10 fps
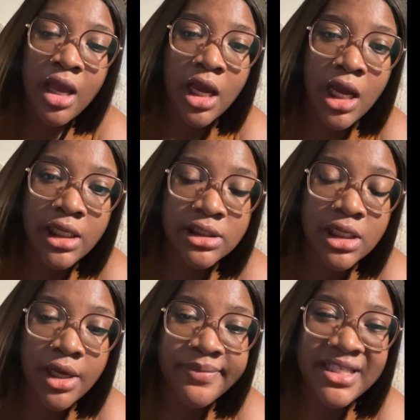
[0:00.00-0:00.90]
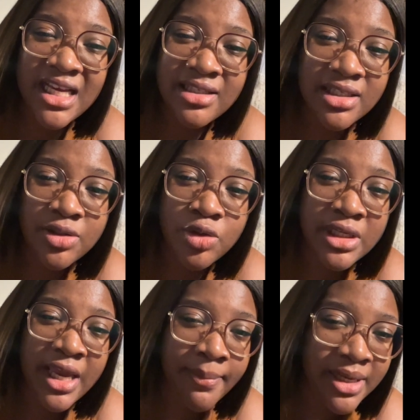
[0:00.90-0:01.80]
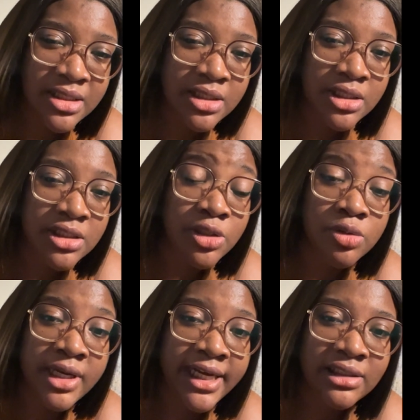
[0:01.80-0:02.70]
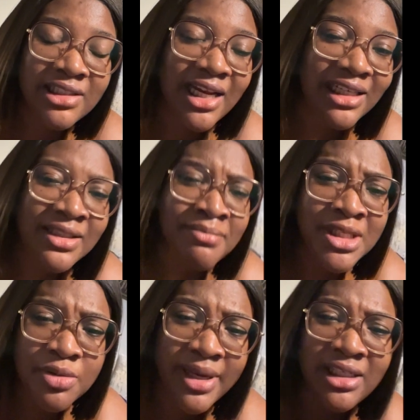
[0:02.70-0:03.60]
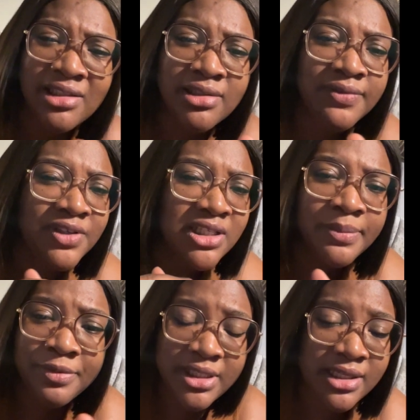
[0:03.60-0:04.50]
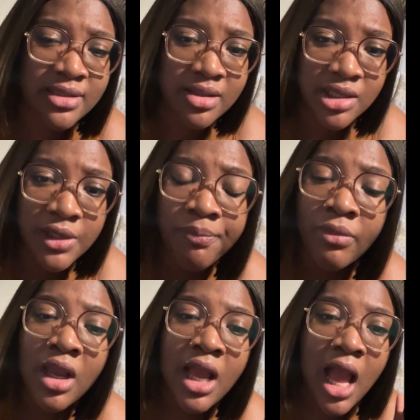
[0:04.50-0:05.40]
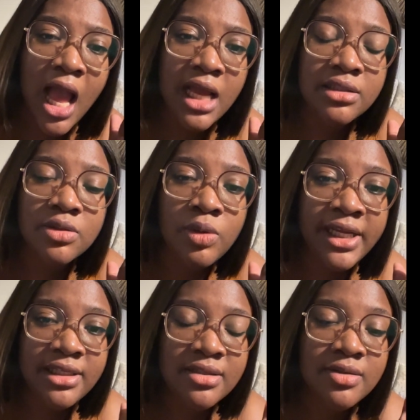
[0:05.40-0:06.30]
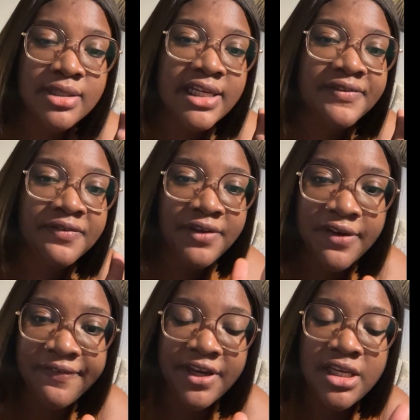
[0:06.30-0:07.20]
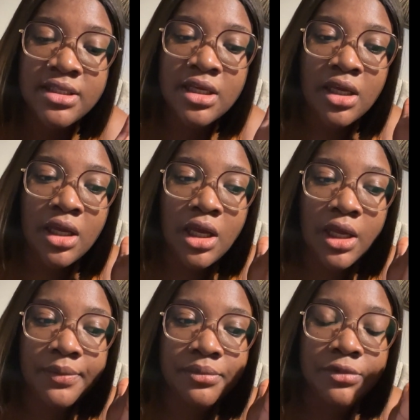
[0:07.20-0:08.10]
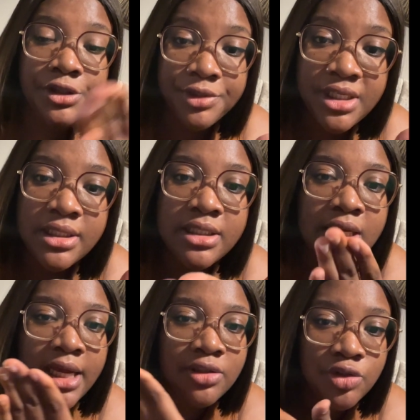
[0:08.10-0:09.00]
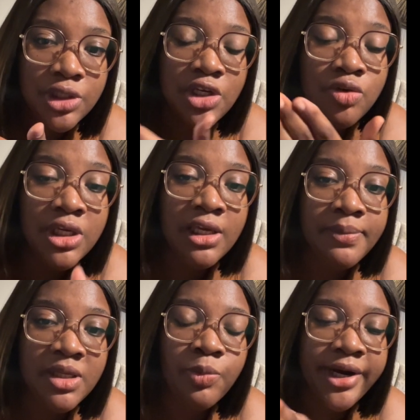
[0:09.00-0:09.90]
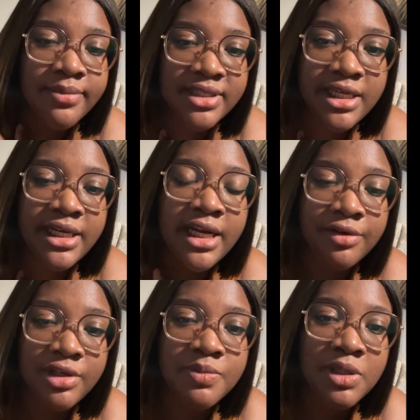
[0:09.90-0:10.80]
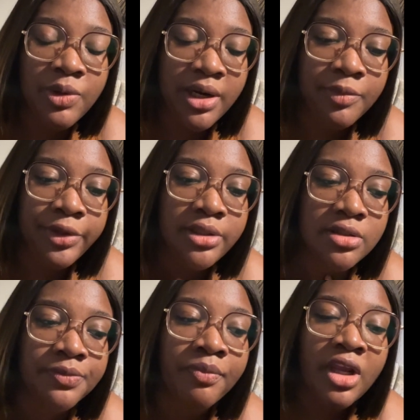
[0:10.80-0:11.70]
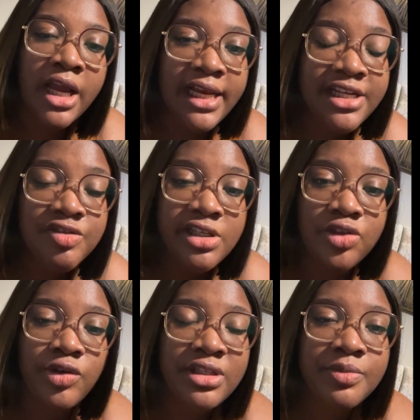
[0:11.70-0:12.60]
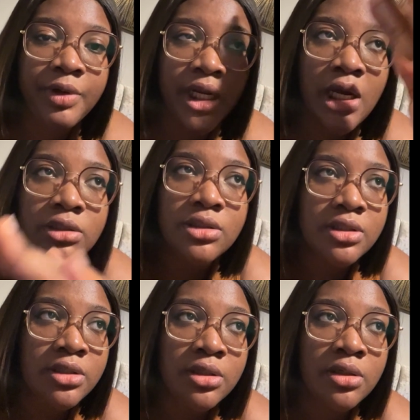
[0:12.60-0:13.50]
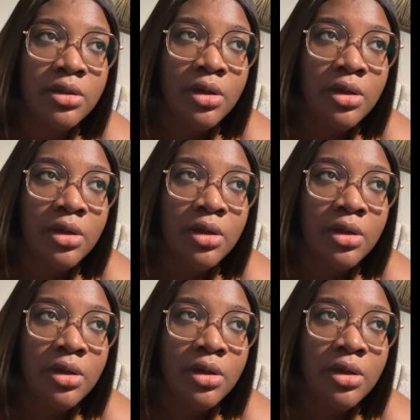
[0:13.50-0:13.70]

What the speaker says: and sends it to the embassy. They're like the middlemen in this visa processing thing, and all I need to do is search for VFS, Greece and UK being where I'm staying and Greece being where I'm going to, and literally it's going to bring out the